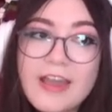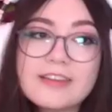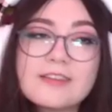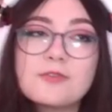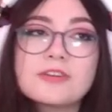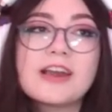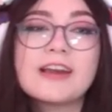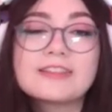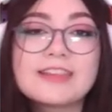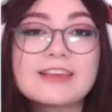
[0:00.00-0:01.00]
And Kid
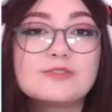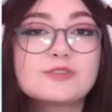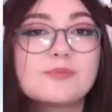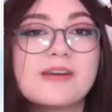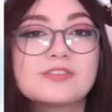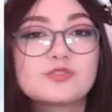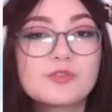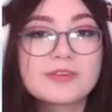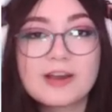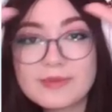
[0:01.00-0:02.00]
Cat, thank you so
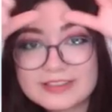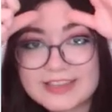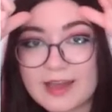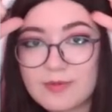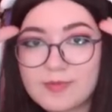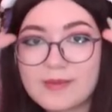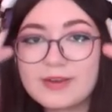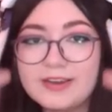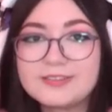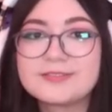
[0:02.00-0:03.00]
much for becoming a Tadpole
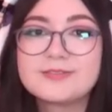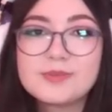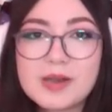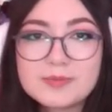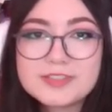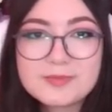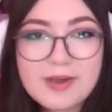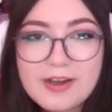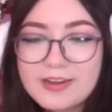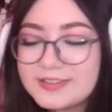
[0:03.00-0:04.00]
member. Welcome to
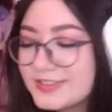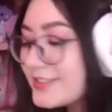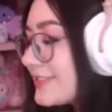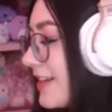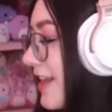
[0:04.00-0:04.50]
the pond.